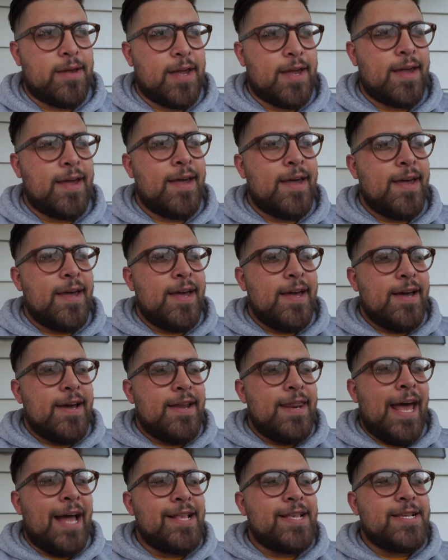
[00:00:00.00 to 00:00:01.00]
Like,
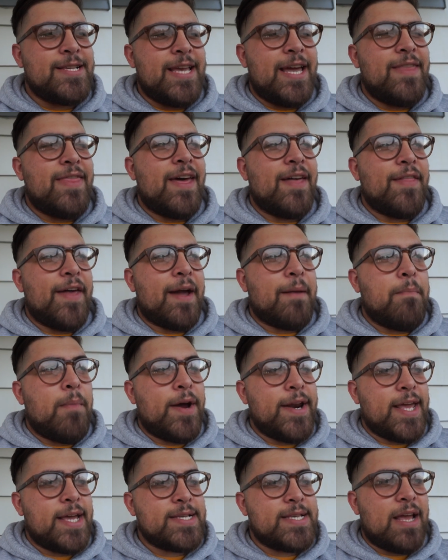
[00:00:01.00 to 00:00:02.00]
not to say that like
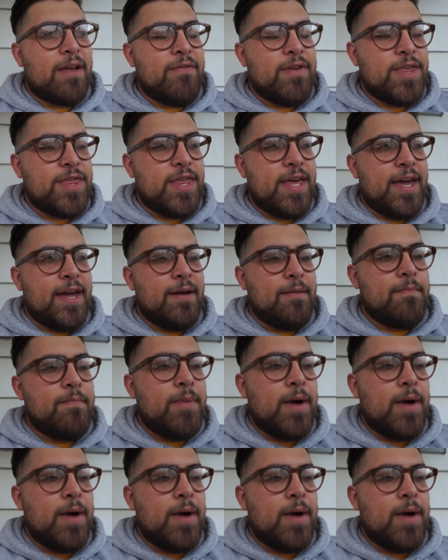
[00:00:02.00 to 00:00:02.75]
money is everything,